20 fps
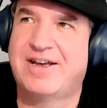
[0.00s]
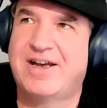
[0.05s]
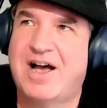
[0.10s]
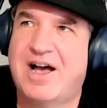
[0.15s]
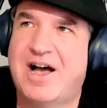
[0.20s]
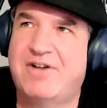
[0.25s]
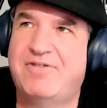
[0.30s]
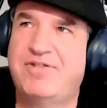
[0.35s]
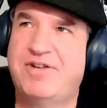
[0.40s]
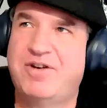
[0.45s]

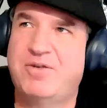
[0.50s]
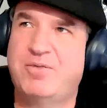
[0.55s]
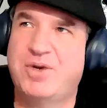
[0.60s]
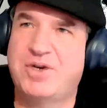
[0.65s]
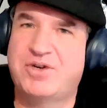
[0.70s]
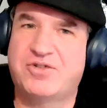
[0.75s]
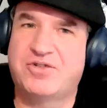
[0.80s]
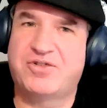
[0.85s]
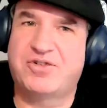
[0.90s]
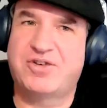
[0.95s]
often we
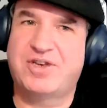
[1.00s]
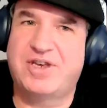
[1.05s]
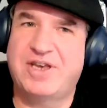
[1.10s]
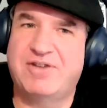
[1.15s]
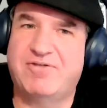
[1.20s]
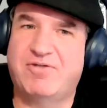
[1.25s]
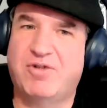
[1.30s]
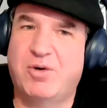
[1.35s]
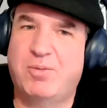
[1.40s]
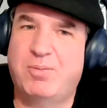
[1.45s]
just
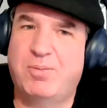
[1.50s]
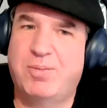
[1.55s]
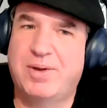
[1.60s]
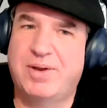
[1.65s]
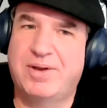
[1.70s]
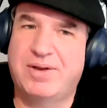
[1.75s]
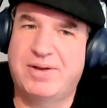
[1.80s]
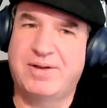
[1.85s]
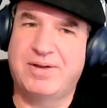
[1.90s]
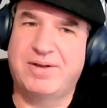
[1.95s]
give up
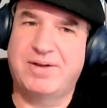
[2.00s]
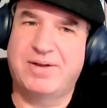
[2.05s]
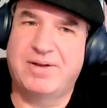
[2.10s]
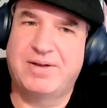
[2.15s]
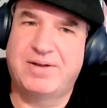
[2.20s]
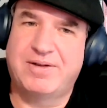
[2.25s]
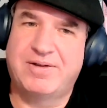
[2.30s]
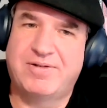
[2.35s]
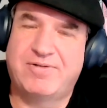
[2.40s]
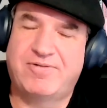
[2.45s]

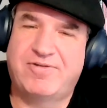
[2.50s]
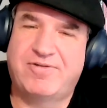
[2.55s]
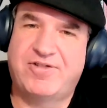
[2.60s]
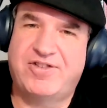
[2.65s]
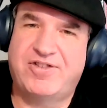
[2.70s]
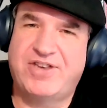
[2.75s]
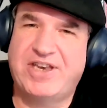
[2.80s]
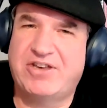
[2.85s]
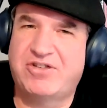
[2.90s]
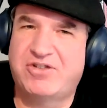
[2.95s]
and
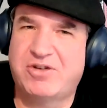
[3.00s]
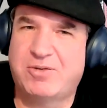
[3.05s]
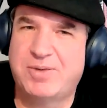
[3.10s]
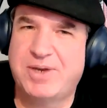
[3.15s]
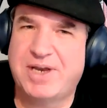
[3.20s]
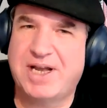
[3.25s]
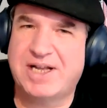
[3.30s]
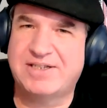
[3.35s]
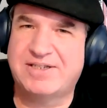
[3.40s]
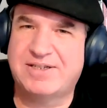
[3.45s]
seek
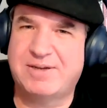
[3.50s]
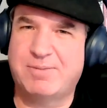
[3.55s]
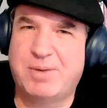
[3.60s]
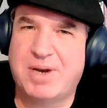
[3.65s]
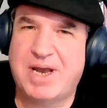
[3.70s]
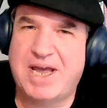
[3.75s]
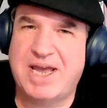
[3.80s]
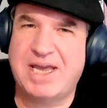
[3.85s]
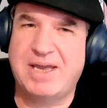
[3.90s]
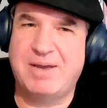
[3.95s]
something else to
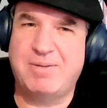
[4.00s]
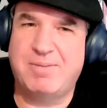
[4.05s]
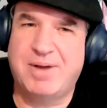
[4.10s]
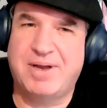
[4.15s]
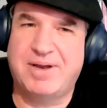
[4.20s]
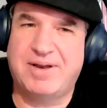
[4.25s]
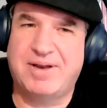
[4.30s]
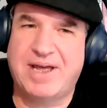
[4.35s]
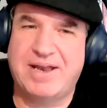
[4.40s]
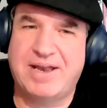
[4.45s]
blame,
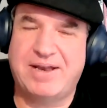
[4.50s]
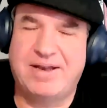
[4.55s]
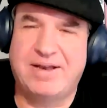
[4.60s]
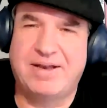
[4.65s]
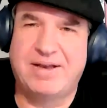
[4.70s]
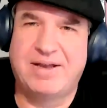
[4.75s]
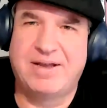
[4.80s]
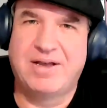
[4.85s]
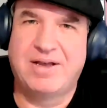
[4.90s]
and then